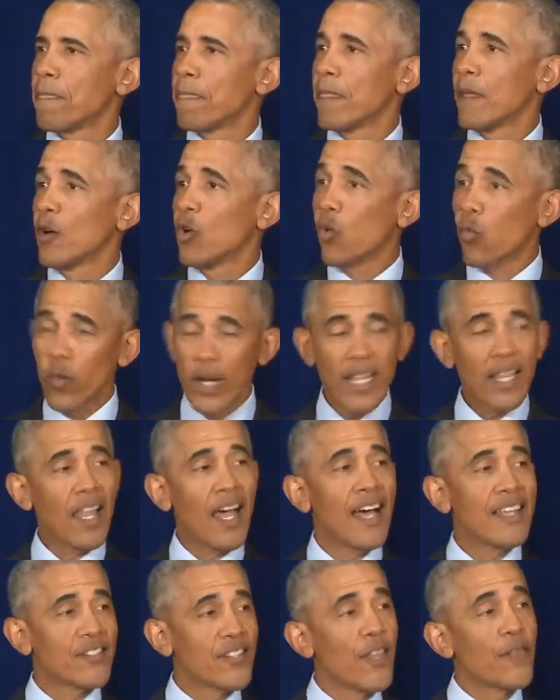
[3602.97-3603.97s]
who
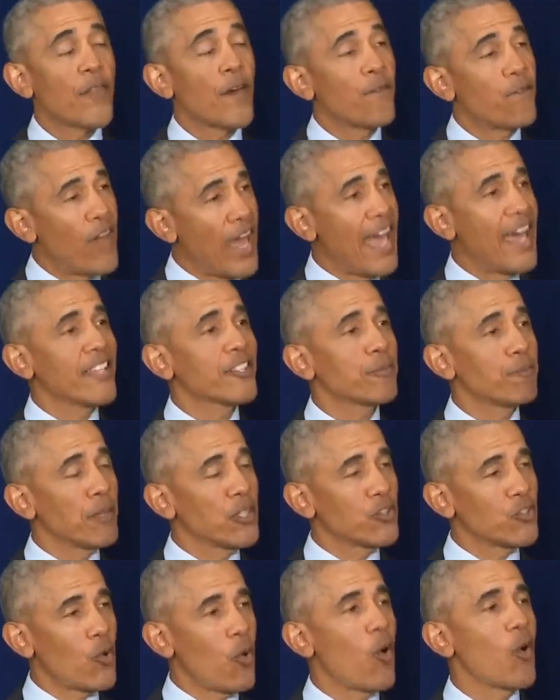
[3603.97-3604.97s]
realize that the vast
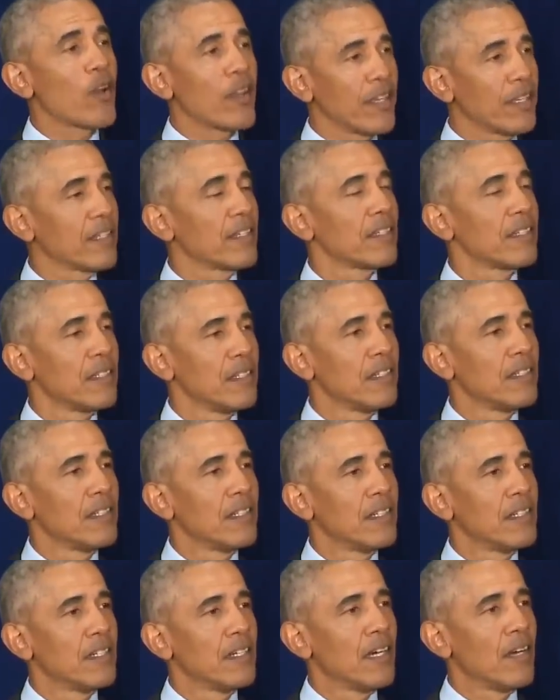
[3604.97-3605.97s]
majority
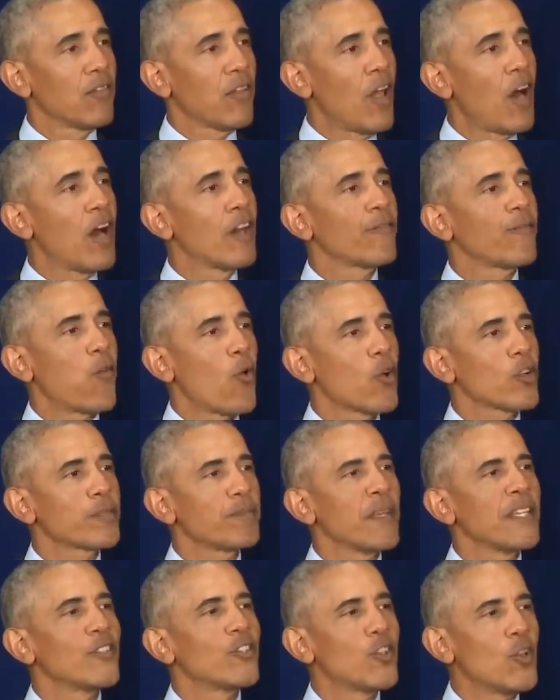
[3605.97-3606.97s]
of law
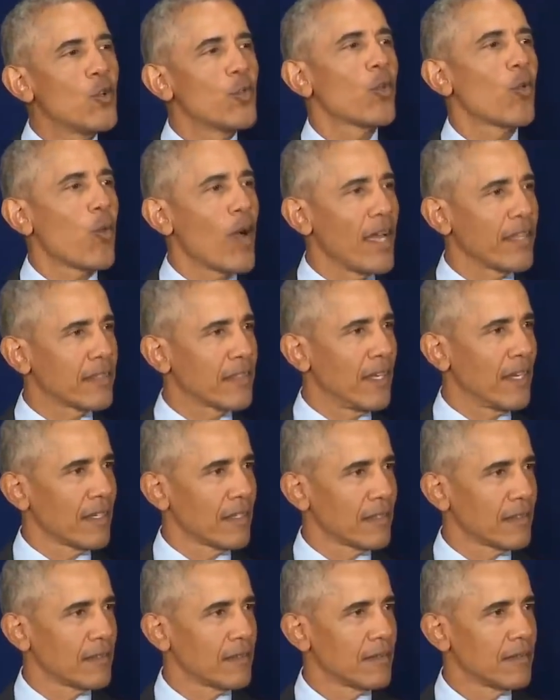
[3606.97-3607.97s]
enforcement do the right thing
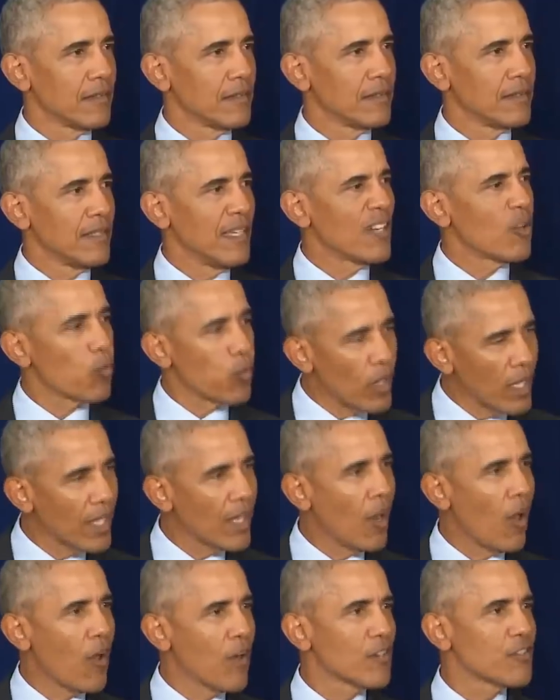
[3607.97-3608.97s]
in a really
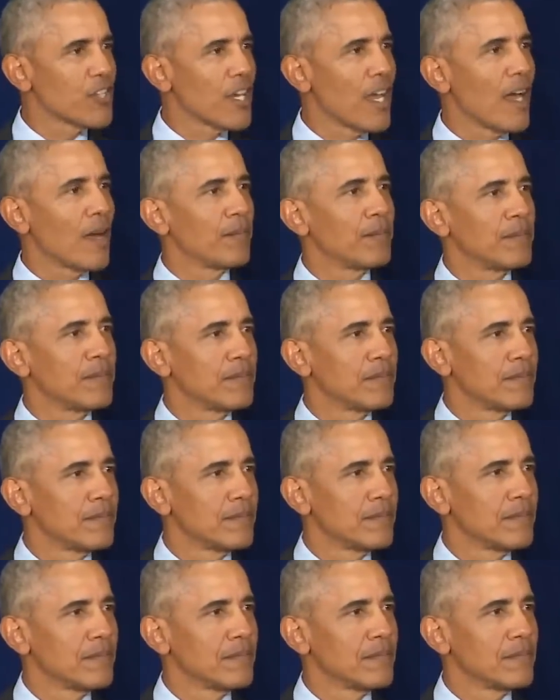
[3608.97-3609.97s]
hard job.
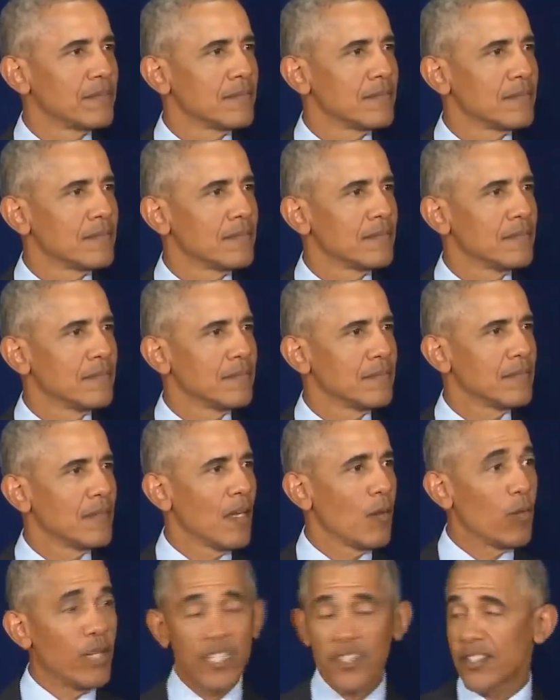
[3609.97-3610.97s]

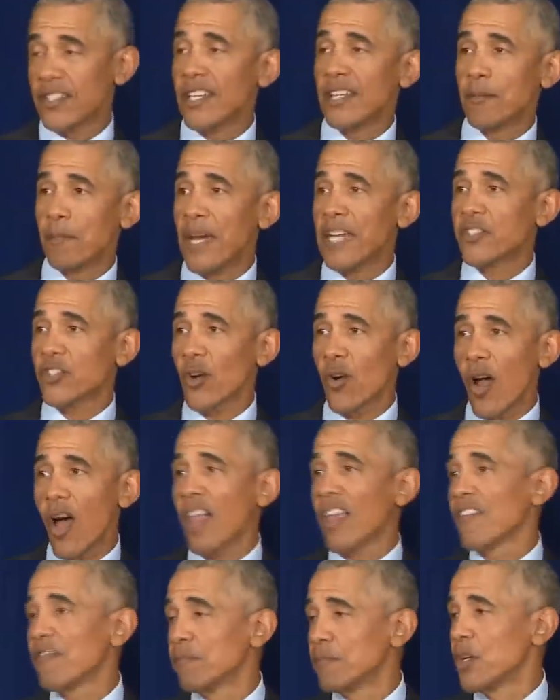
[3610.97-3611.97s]
And we just need to make sure all
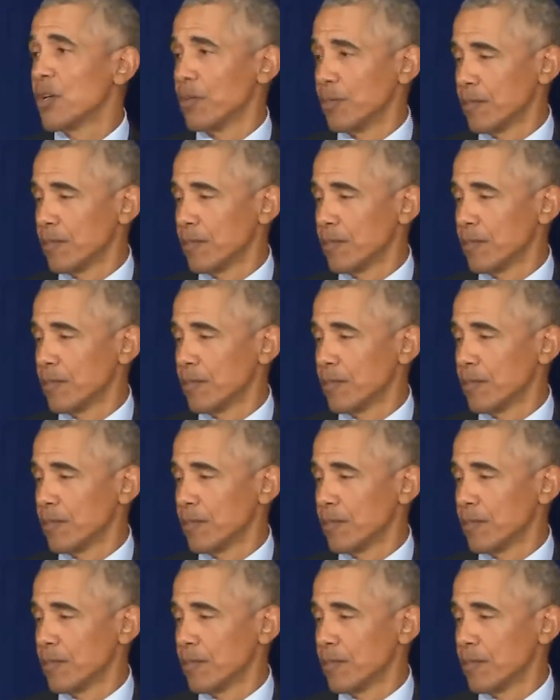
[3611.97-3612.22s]
of them do.